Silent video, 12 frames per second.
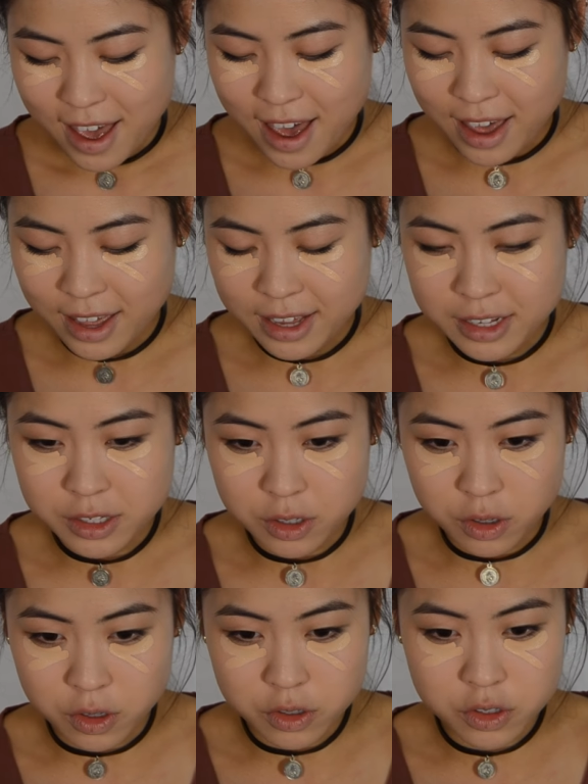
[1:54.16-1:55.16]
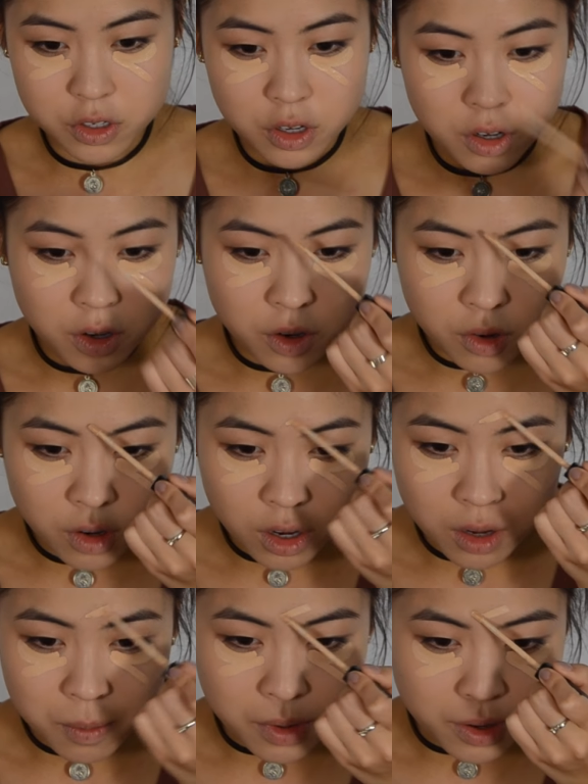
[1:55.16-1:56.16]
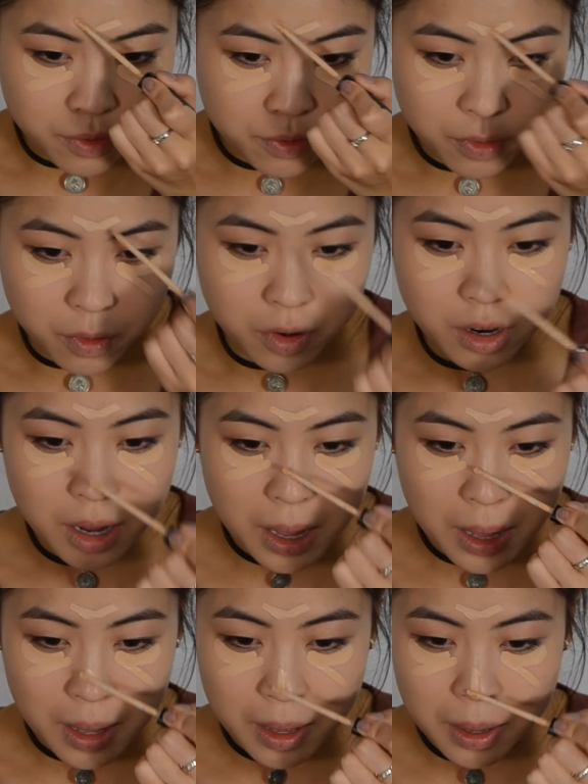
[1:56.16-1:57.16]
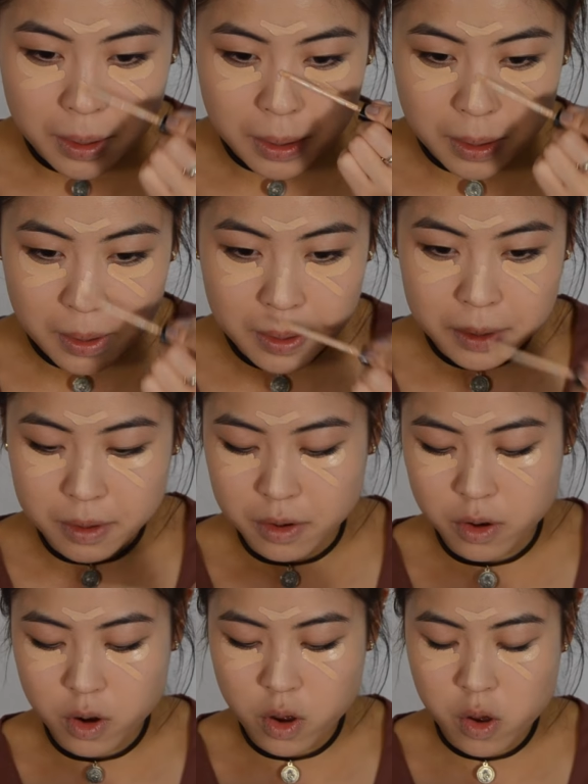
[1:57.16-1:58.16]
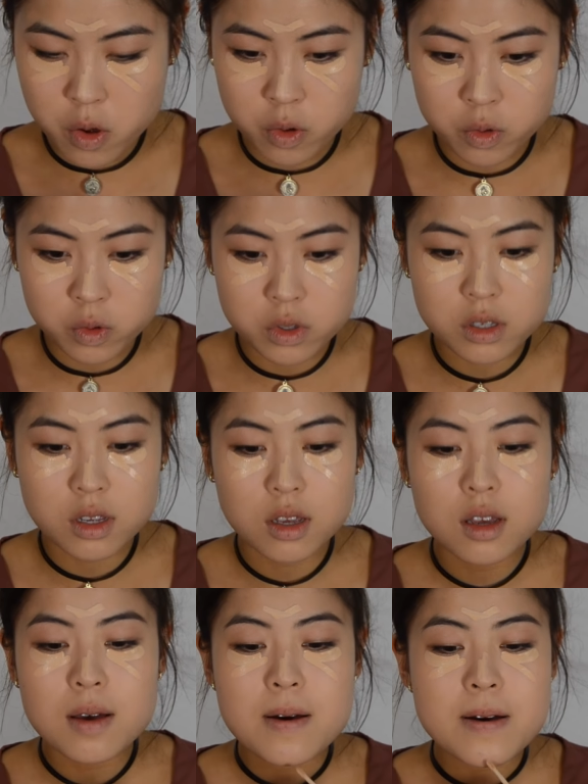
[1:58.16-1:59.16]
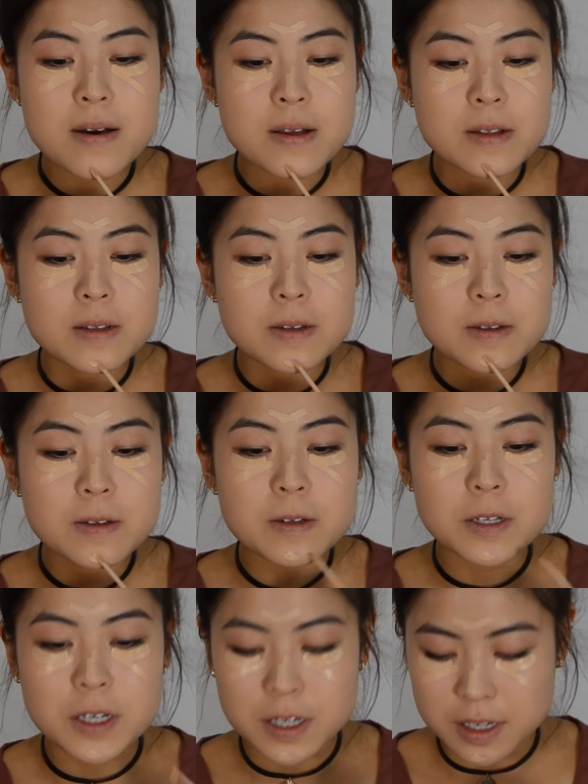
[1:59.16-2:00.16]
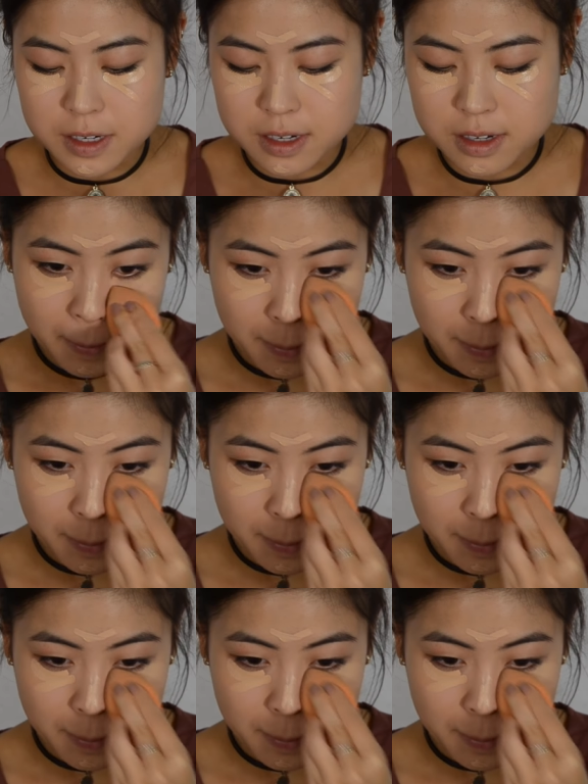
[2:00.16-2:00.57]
And also on my forehead, nose, and chin.